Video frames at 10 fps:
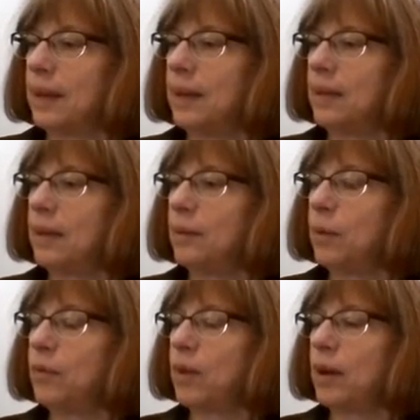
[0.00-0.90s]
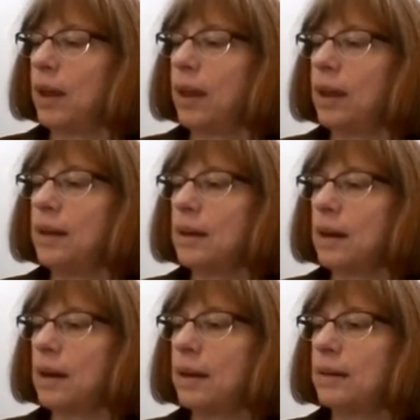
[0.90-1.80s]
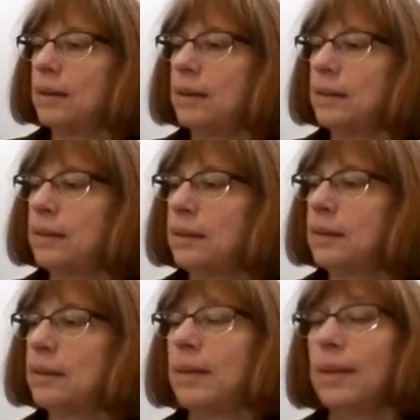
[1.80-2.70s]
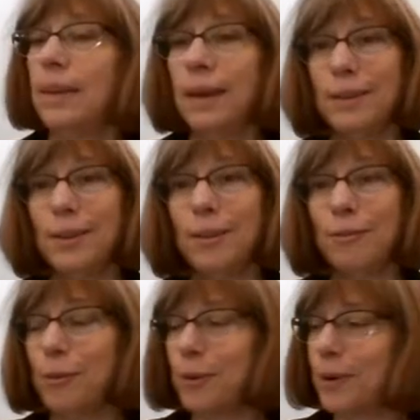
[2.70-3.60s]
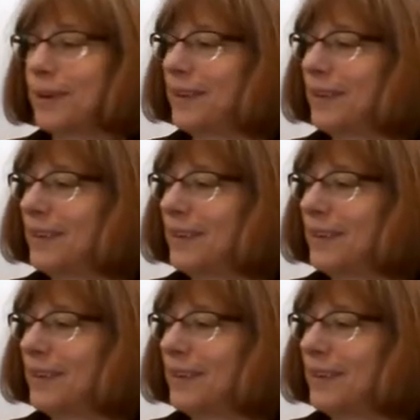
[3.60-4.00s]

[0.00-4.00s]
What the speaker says: And then we've got an 89. That's the 4.